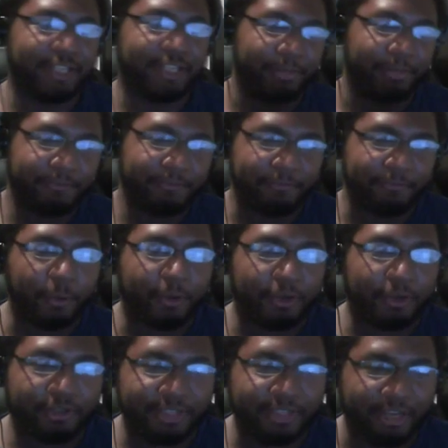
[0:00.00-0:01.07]
to be
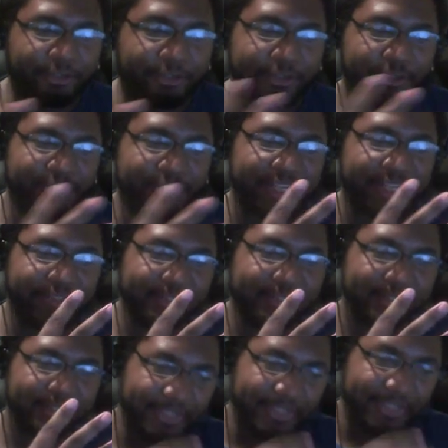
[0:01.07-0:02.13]
4 character
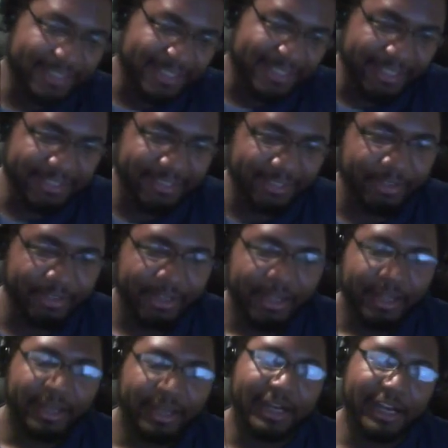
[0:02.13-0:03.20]
deaths this season.
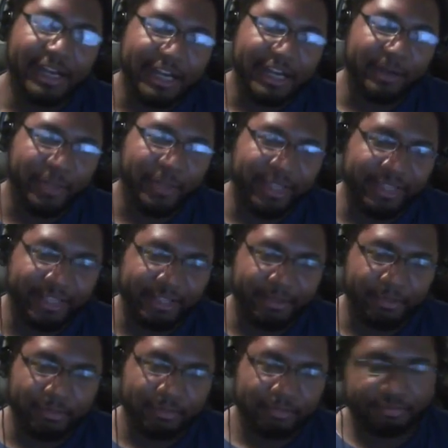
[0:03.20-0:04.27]
We
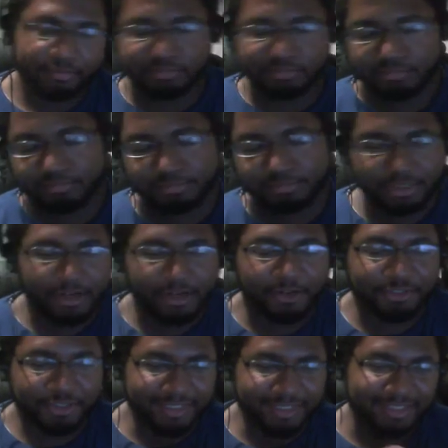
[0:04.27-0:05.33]
can
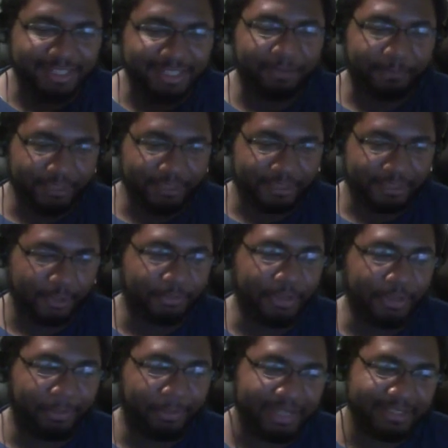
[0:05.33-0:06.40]
largely safely assume
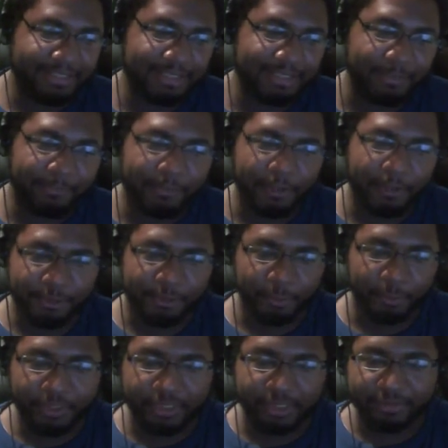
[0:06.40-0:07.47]
that Mance is the first
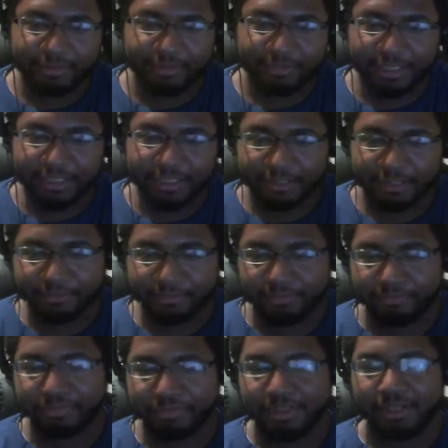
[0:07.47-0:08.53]
one.
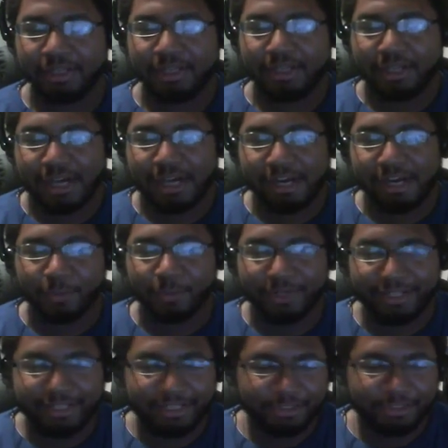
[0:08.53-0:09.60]
I don't
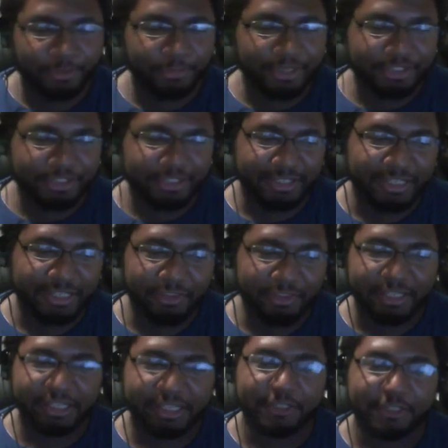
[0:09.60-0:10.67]
want to get too much into
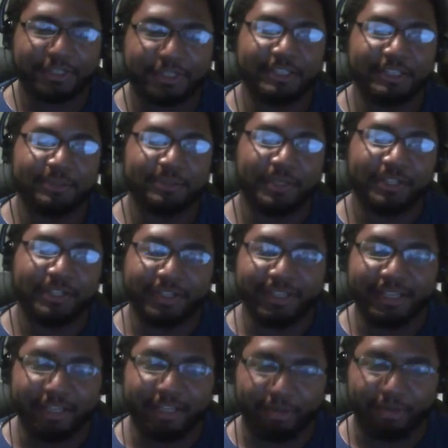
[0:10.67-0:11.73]
anything else because we could
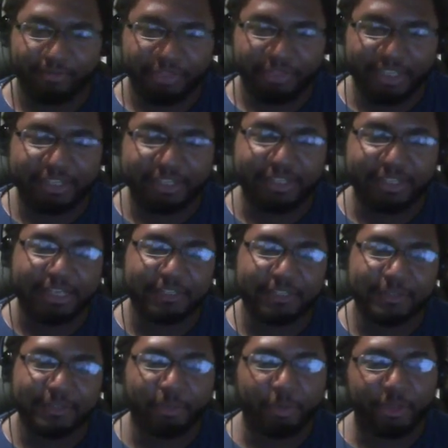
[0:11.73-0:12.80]
get into kind of
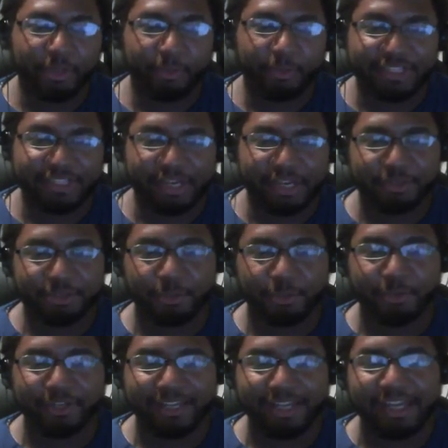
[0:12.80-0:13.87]
spoilery
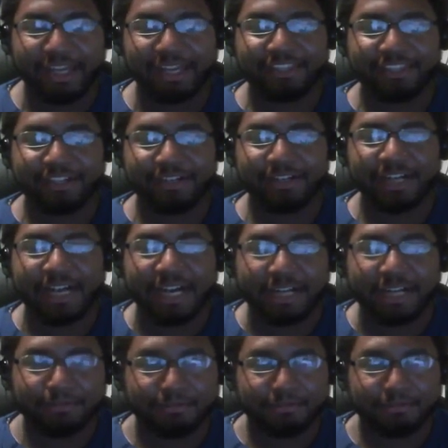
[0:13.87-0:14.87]
territory, and they're not